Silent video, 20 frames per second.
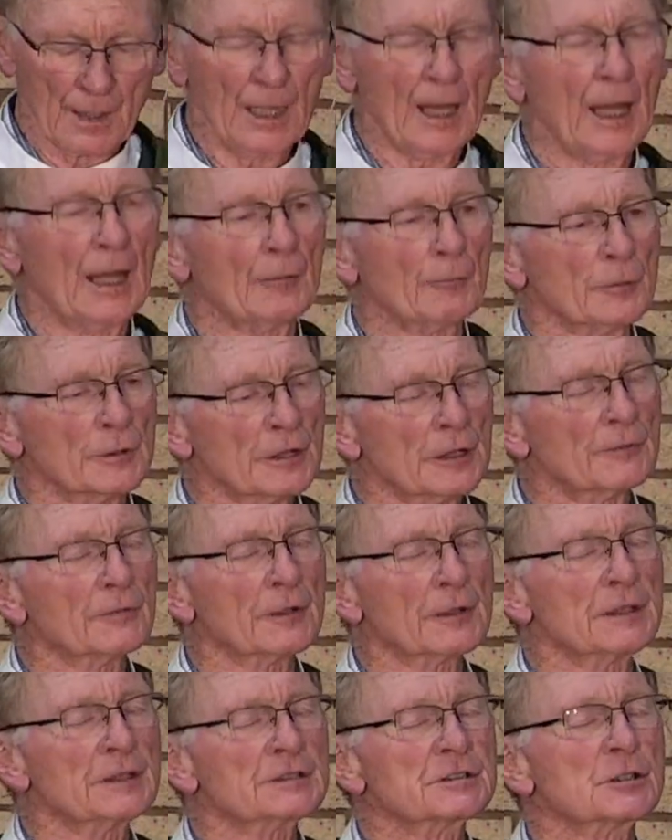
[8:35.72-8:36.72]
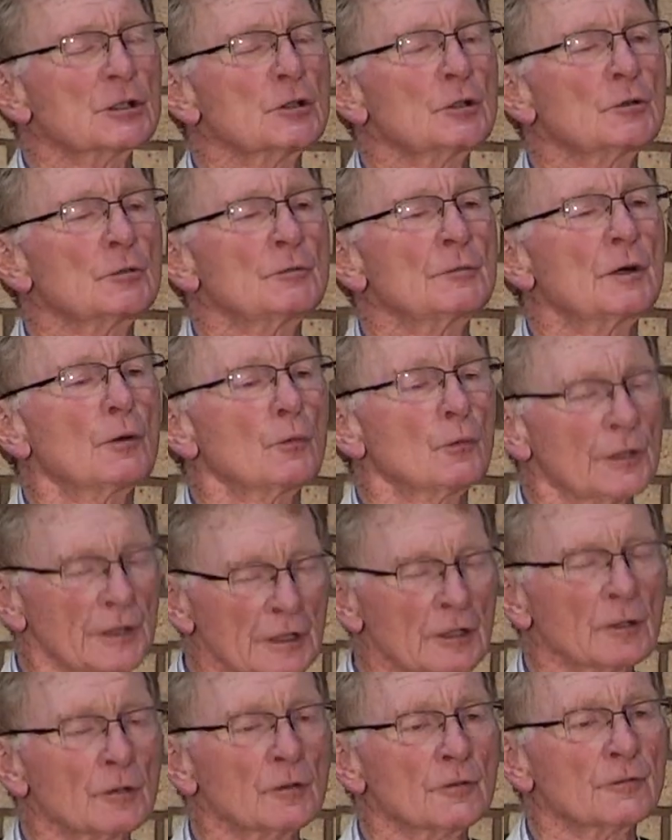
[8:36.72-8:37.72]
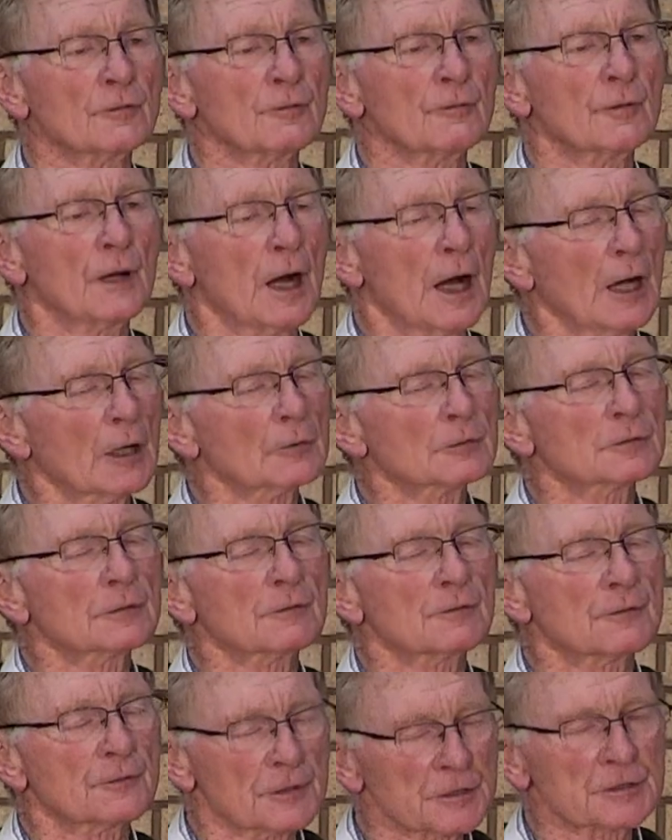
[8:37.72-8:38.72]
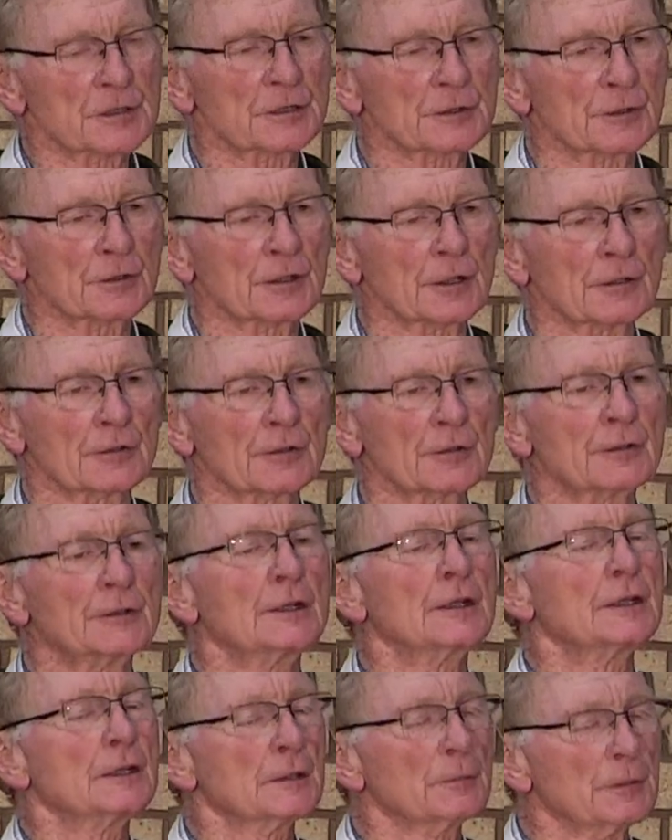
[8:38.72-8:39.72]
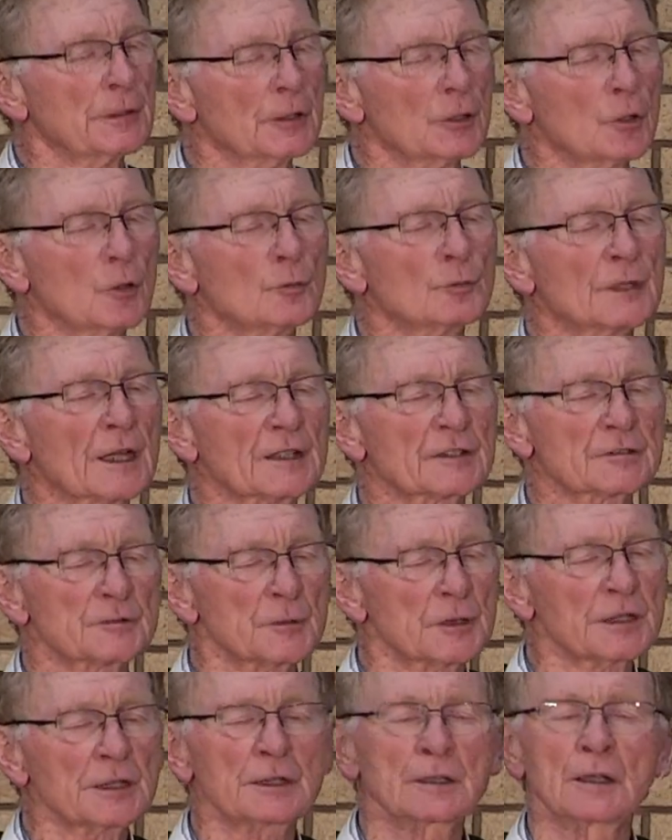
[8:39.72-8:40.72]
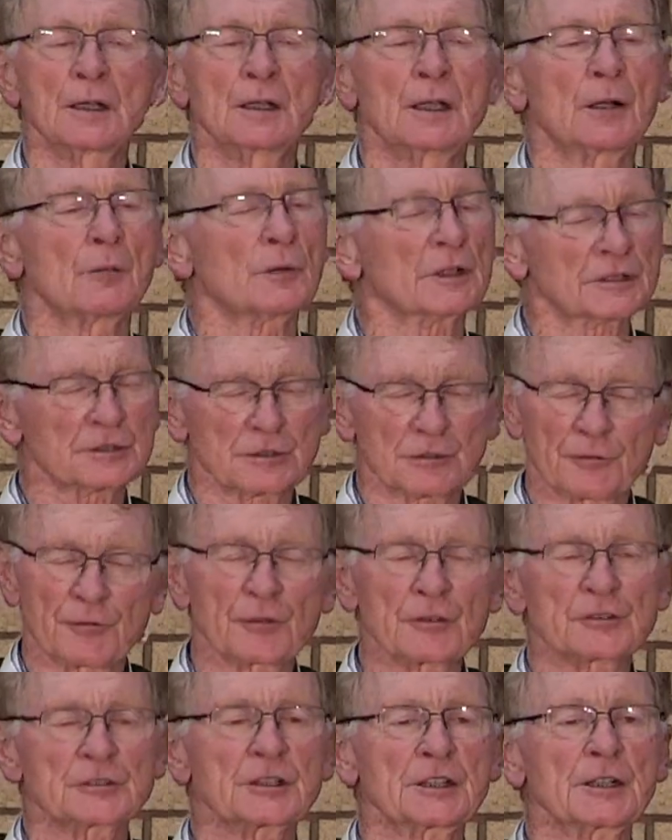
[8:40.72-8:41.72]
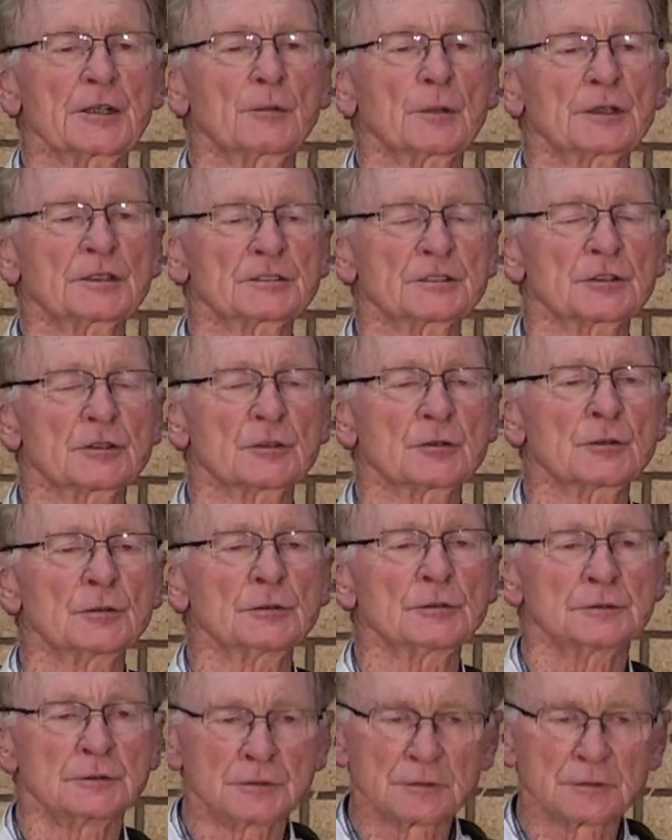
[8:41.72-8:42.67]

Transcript: And whenever he's home, we go out fishing together. He'll be home next week. What's the first thing he wants to do?